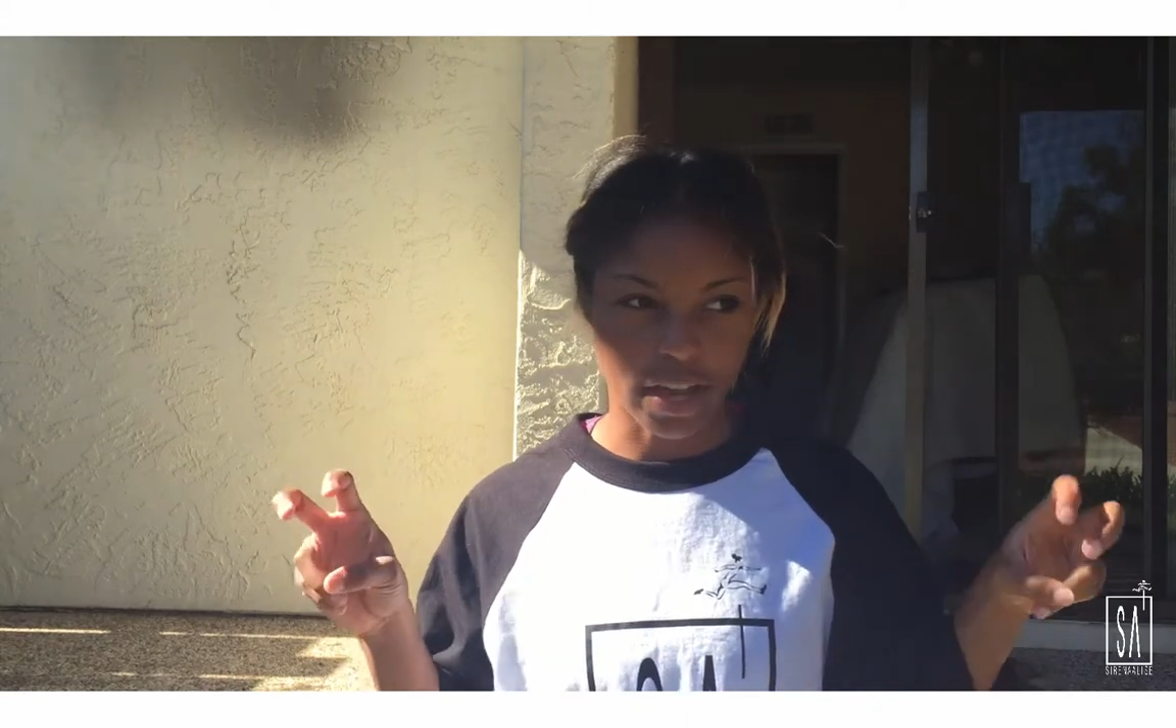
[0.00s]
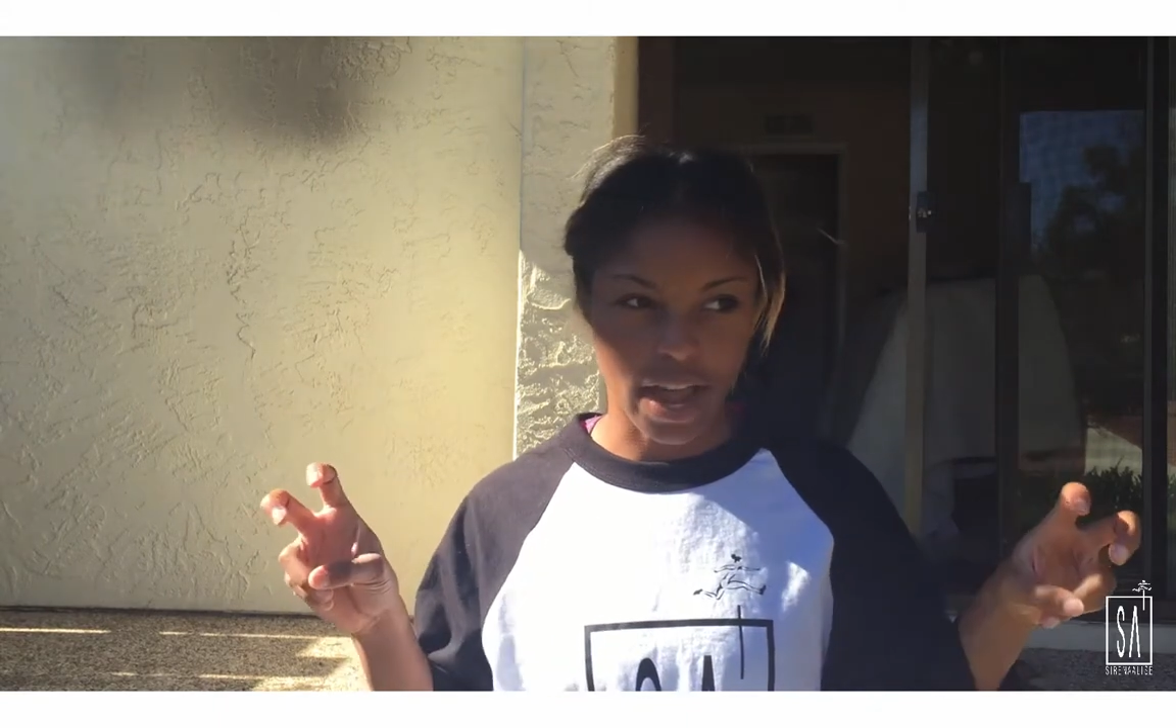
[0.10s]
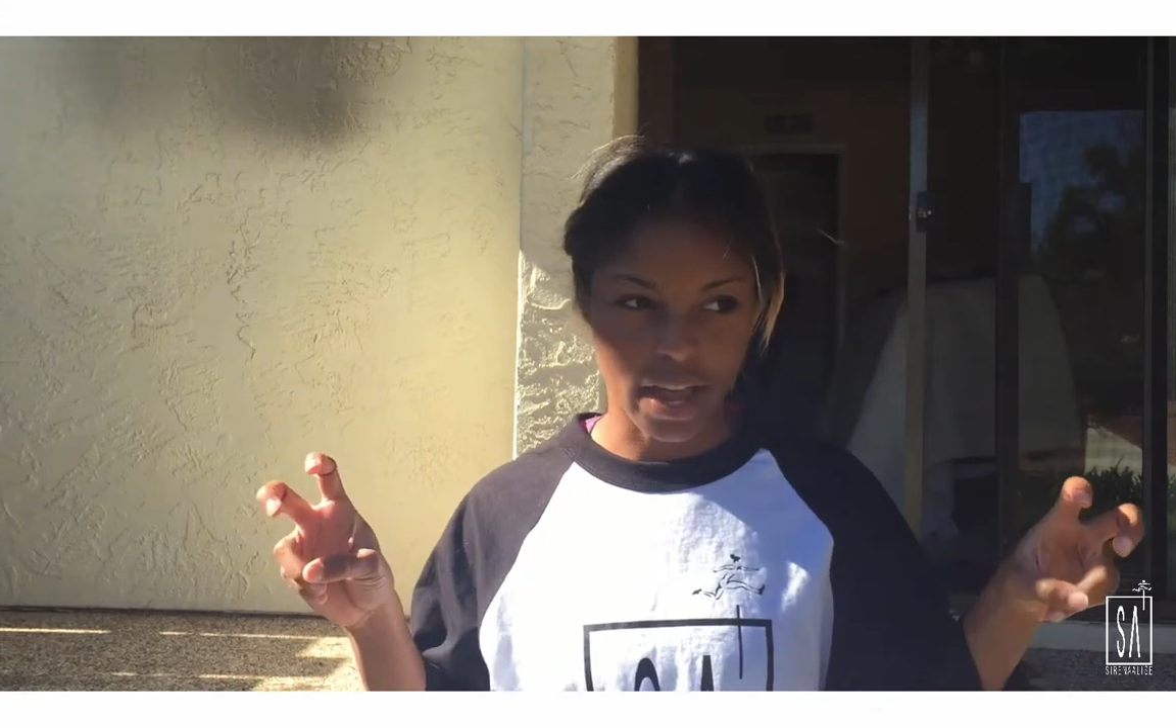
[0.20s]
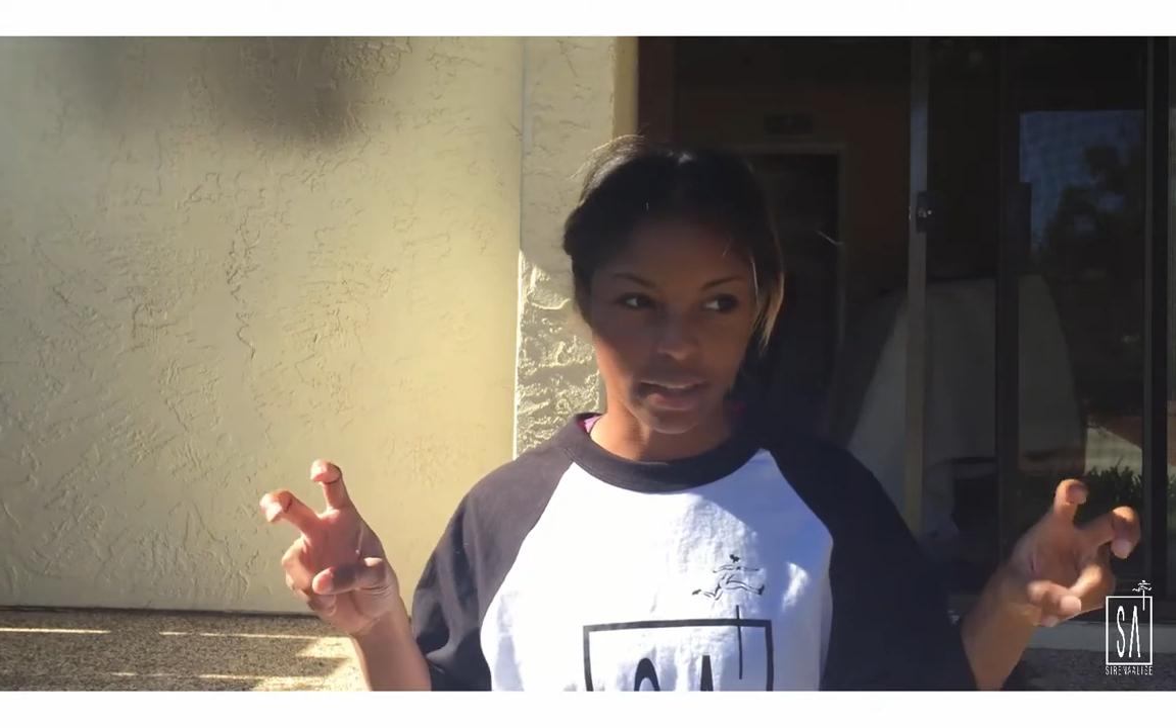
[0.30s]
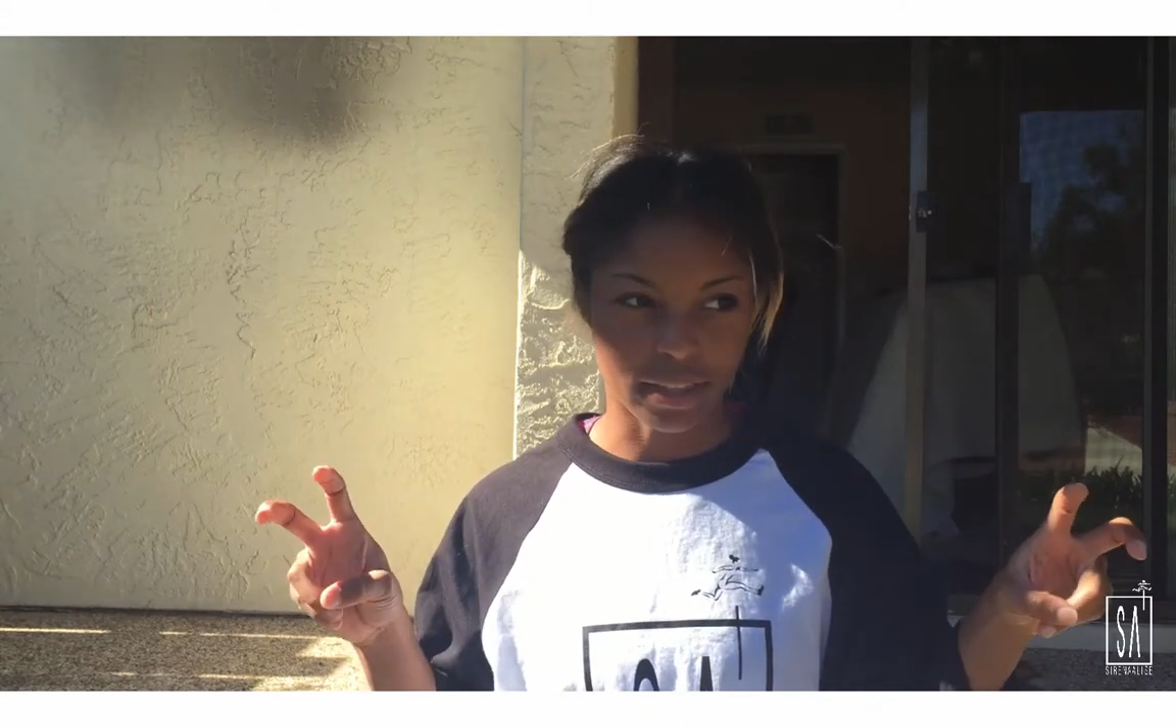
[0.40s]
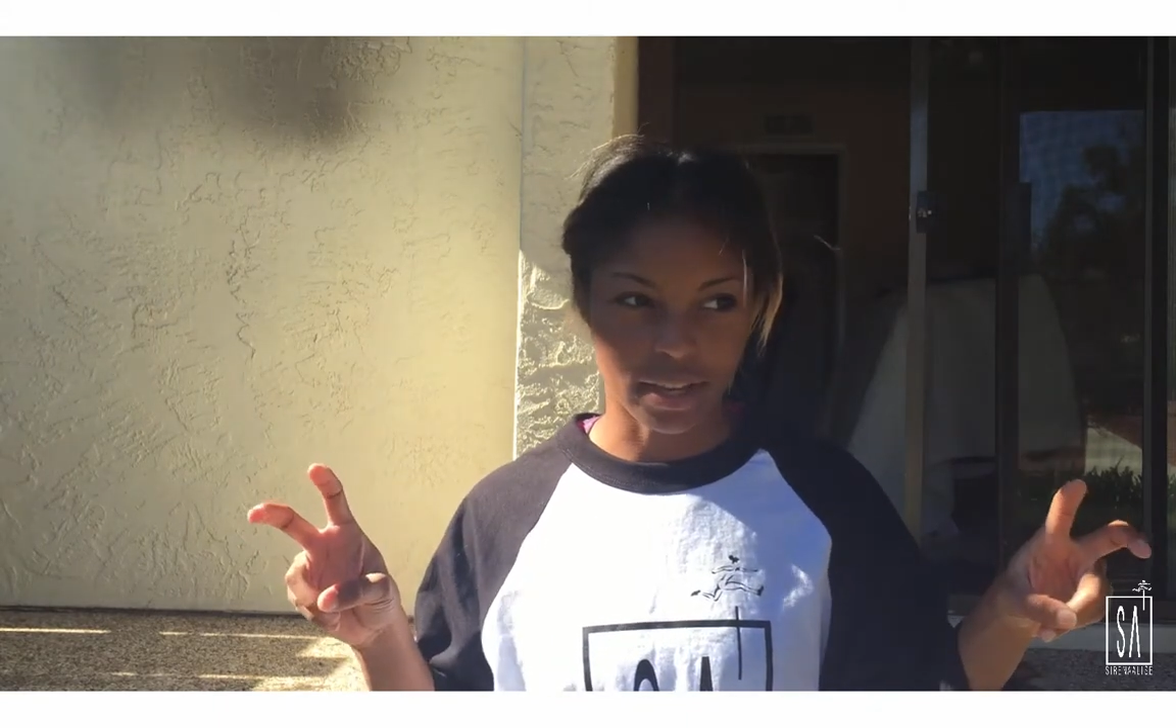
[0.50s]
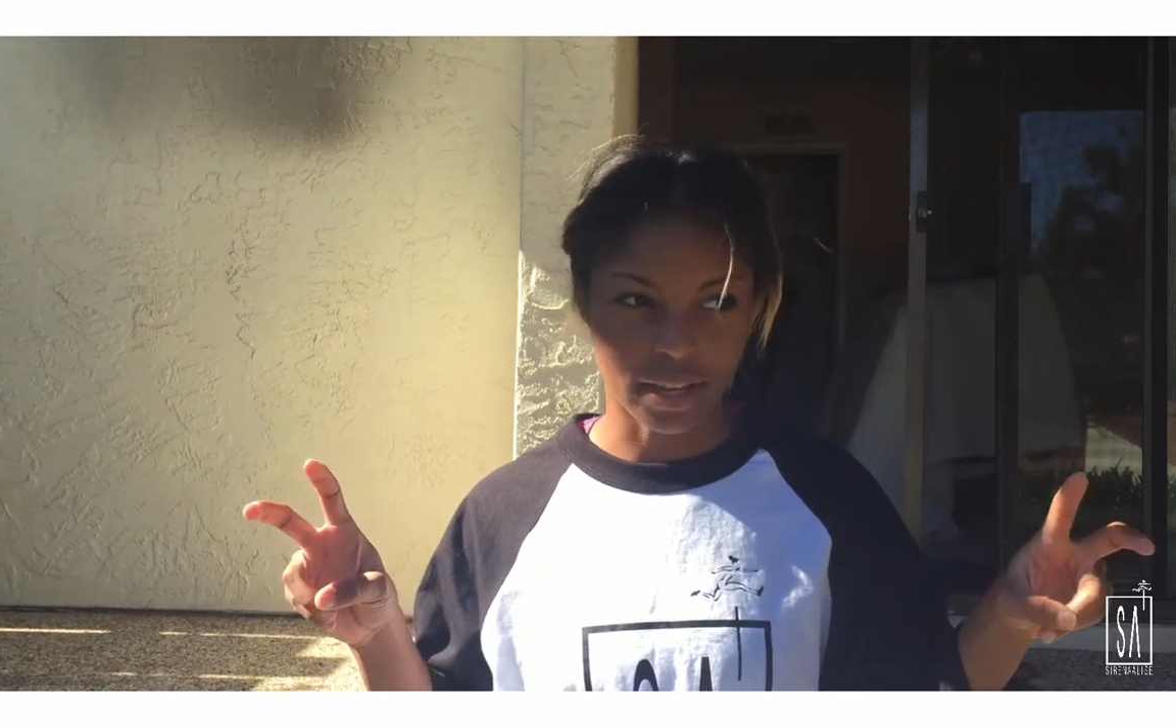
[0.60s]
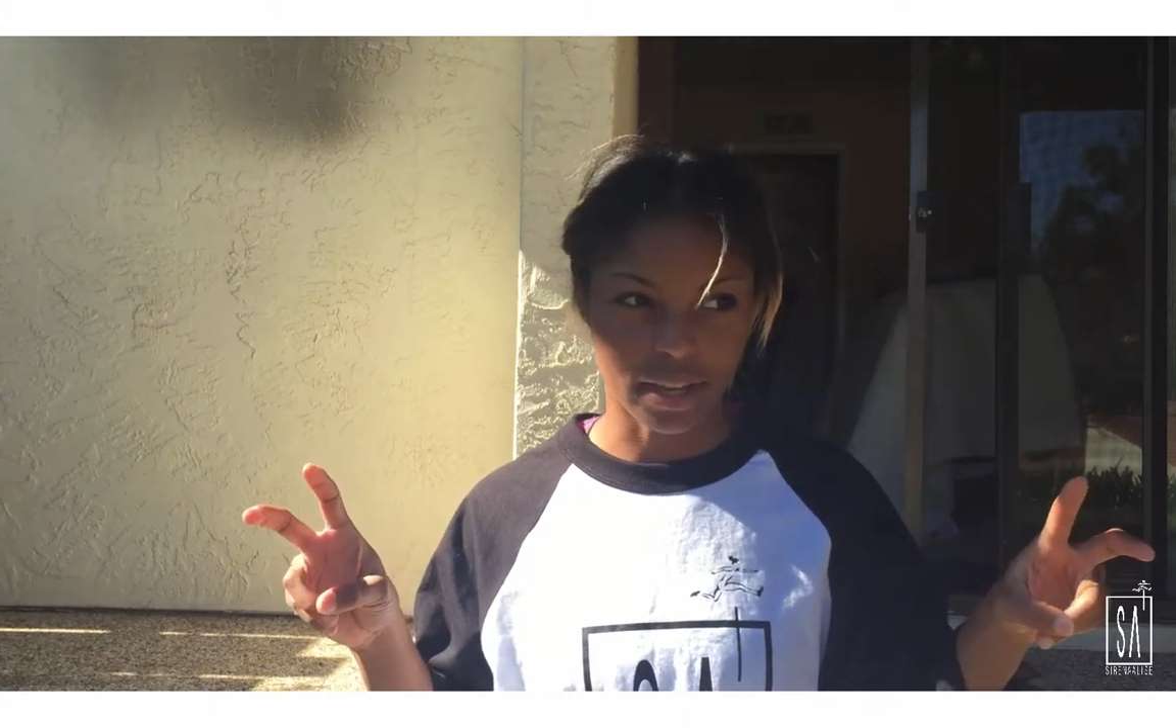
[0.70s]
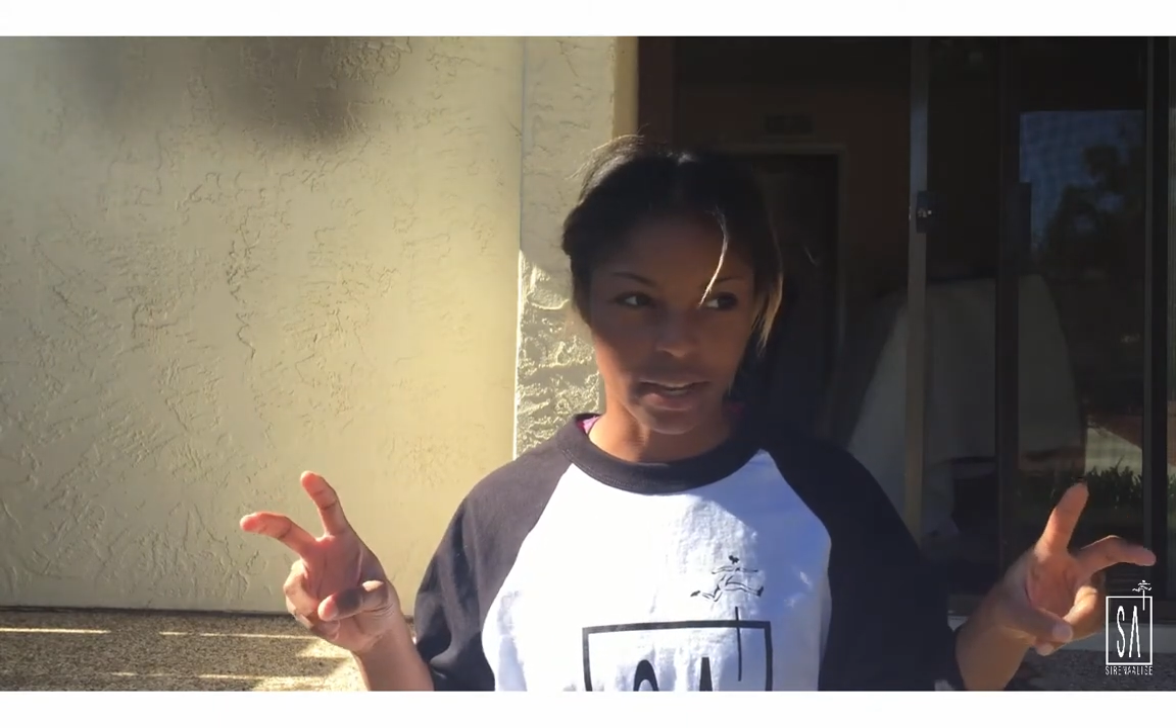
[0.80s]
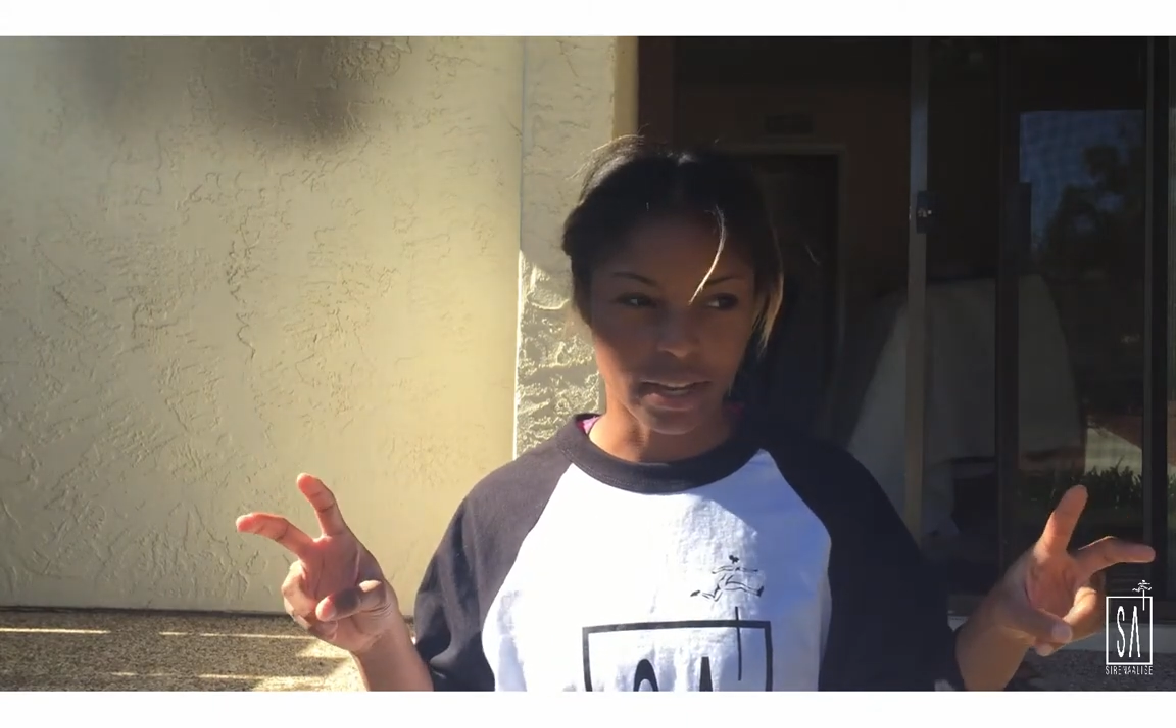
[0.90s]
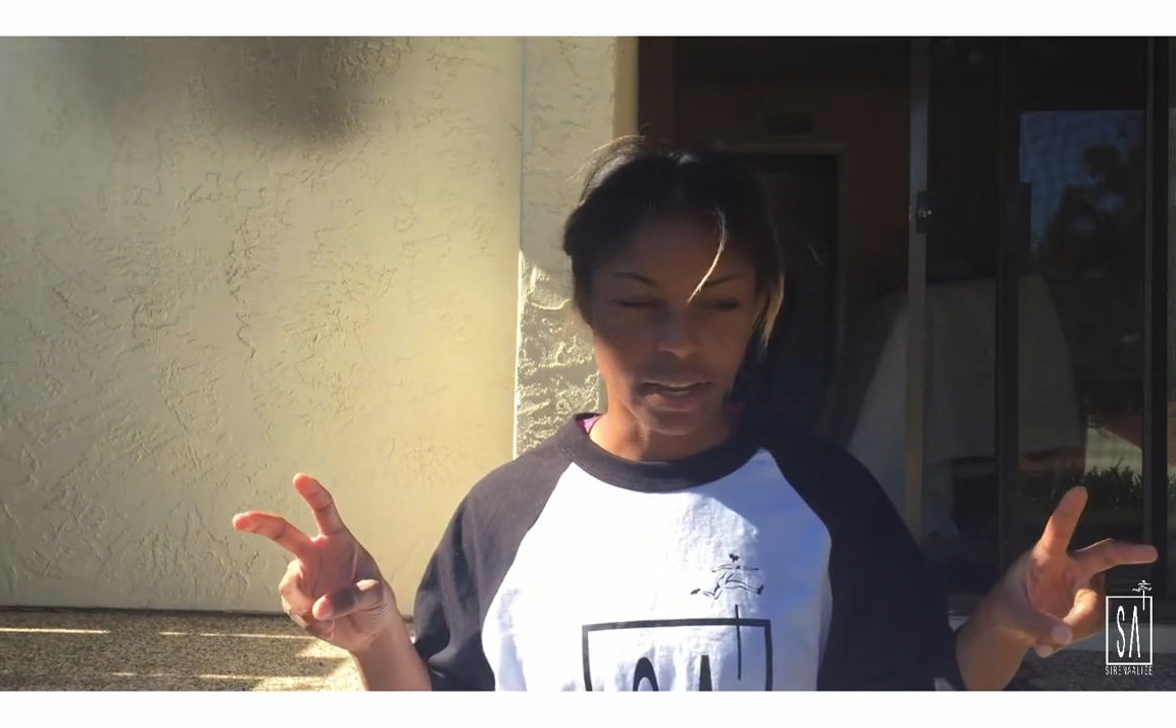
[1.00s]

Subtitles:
athlete,